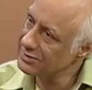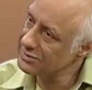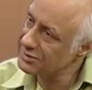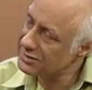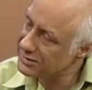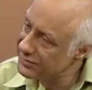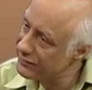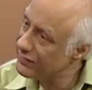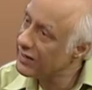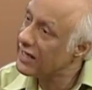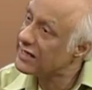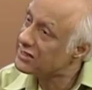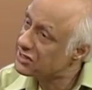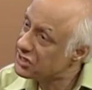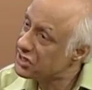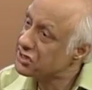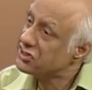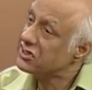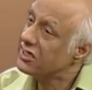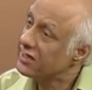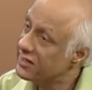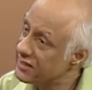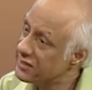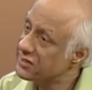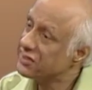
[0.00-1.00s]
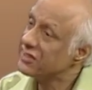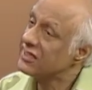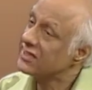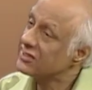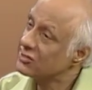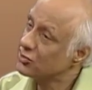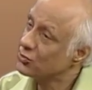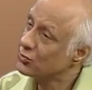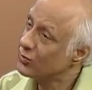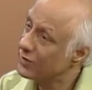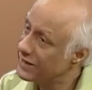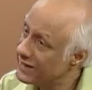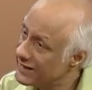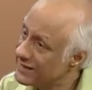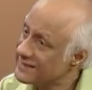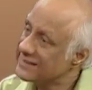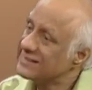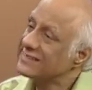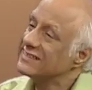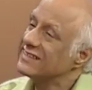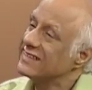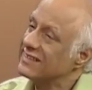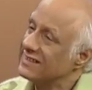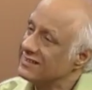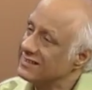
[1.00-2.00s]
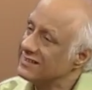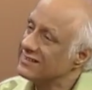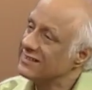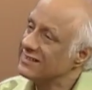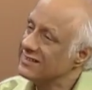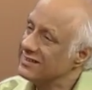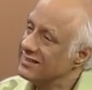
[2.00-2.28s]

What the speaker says: civilizational interest to an extent.